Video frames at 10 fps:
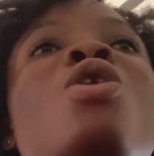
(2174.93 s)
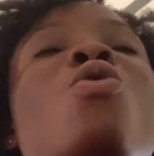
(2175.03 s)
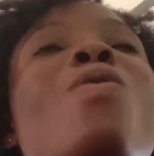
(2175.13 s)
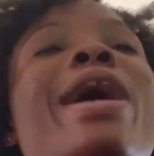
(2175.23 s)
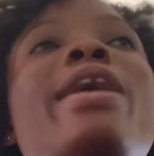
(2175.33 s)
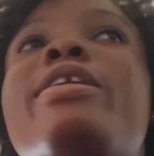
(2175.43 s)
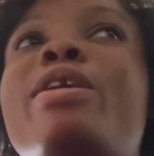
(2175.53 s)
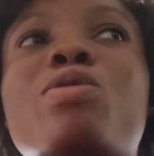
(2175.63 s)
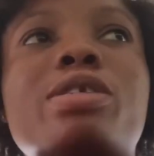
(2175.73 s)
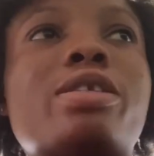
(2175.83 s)
where
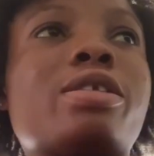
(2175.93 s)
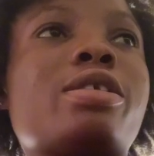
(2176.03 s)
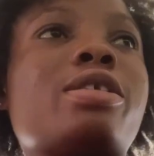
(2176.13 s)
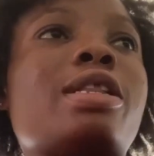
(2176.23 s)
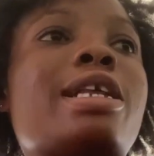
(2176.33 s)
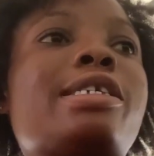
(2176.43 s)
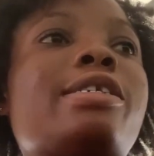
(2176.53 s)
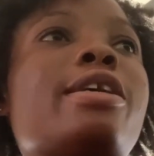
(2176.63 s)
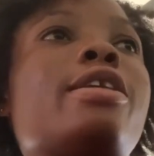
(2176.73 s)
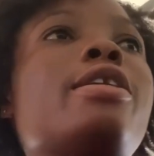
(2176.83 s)
there was, let's
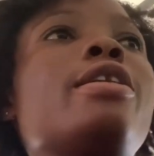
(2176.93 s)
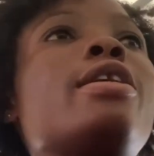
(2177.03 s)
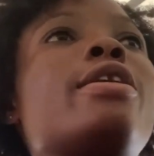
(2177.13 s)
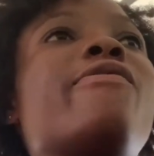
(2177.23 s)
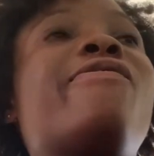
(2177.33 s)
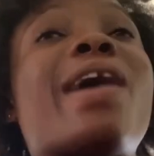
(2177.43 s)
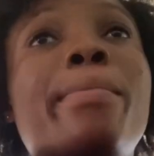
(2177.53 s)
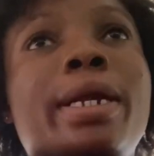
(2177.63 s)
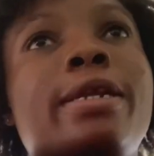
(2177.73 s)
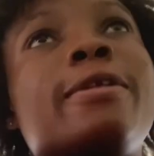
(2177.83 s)
say,
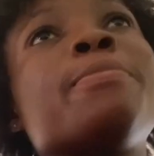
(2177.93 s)
famine.